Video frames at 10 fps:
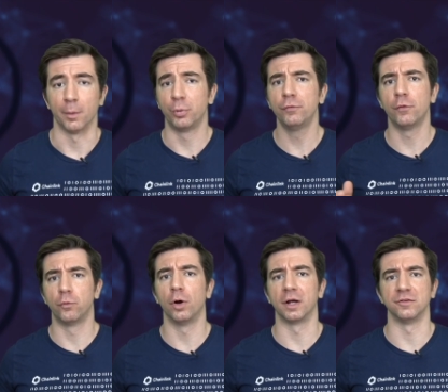proof of
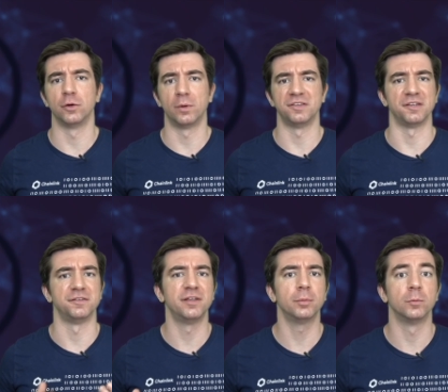work is known as a
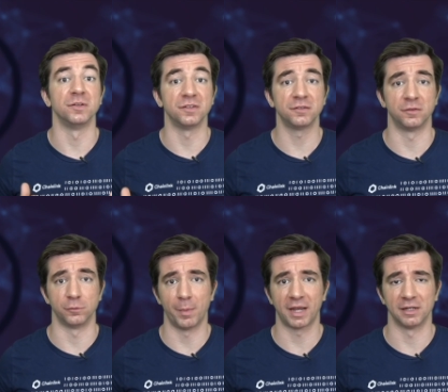Sybil resistance
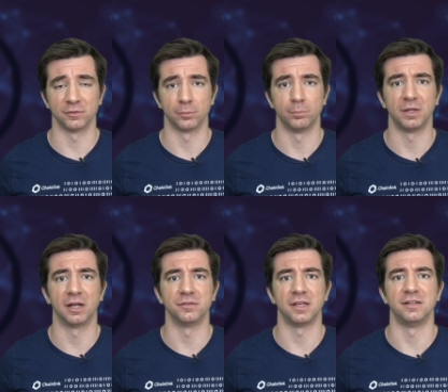mechanism
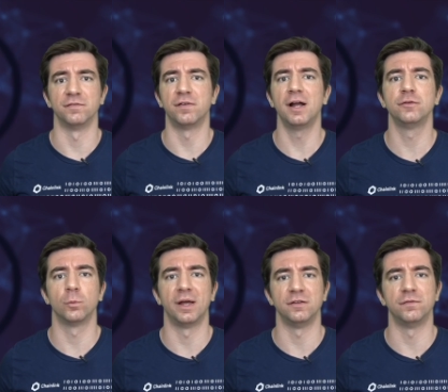because it defines a
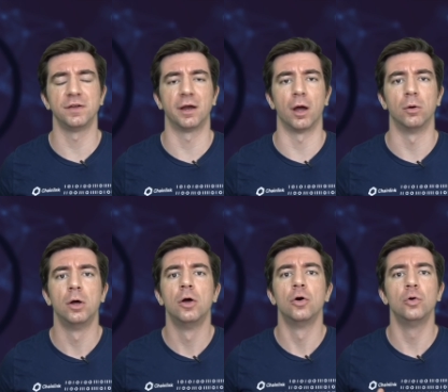way to figure out
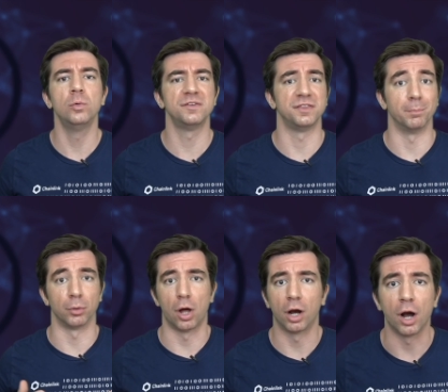who is the
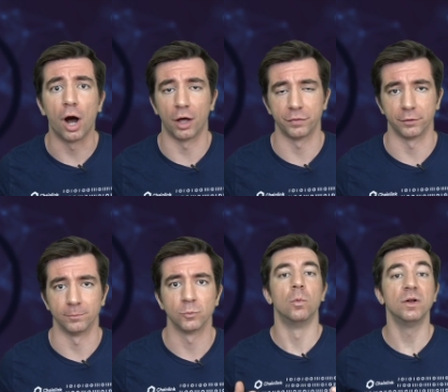block author.
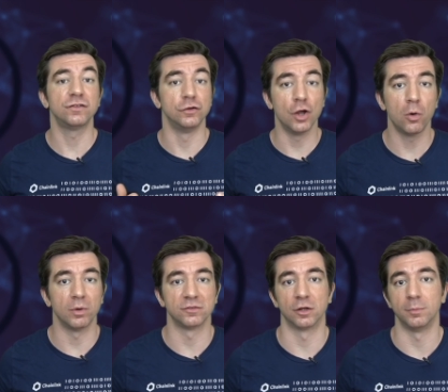Which node
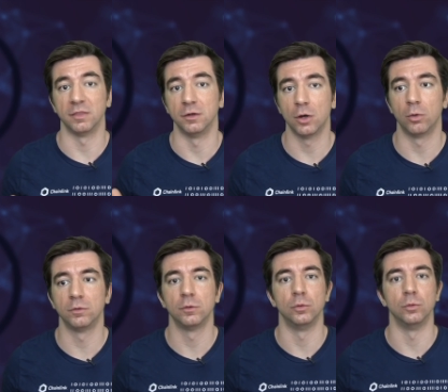is going to be the
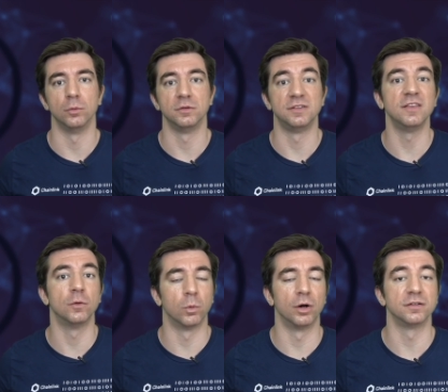node who did the
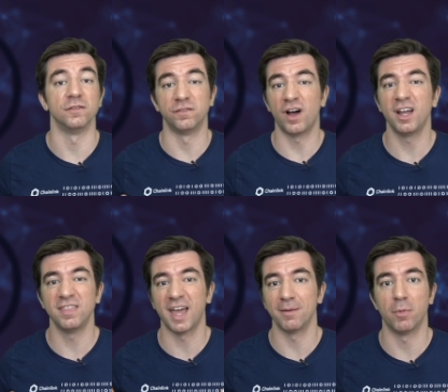work to find
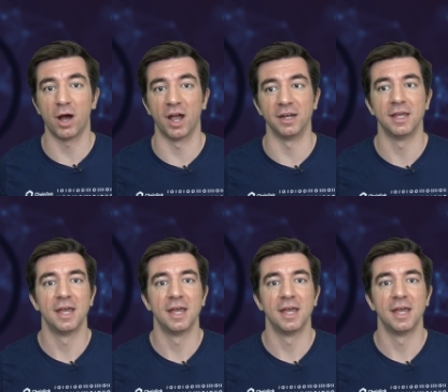that mine